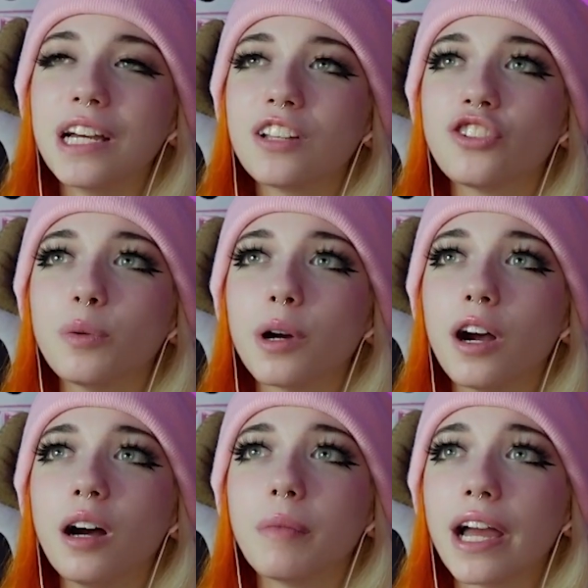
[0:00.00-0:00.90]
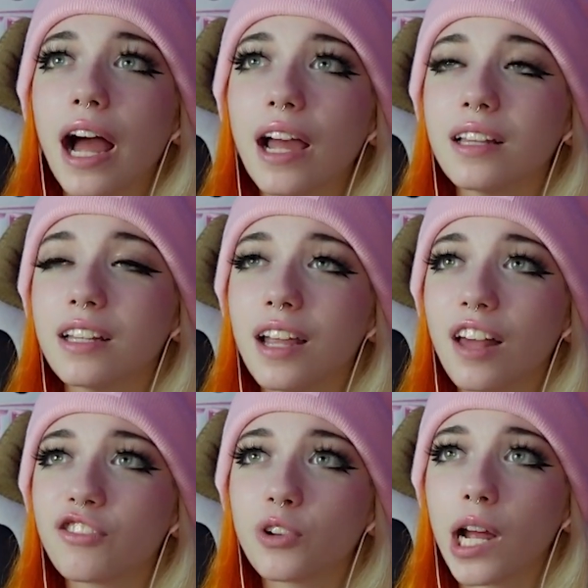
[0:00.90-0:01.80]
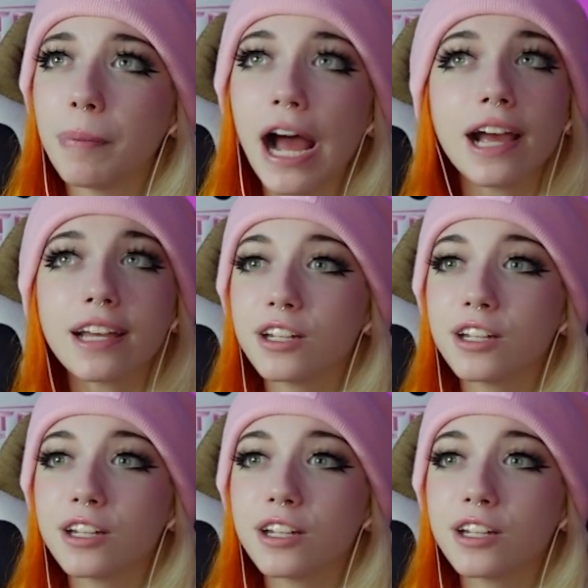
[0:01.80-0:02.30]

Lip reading: You were on my island yesterday packing your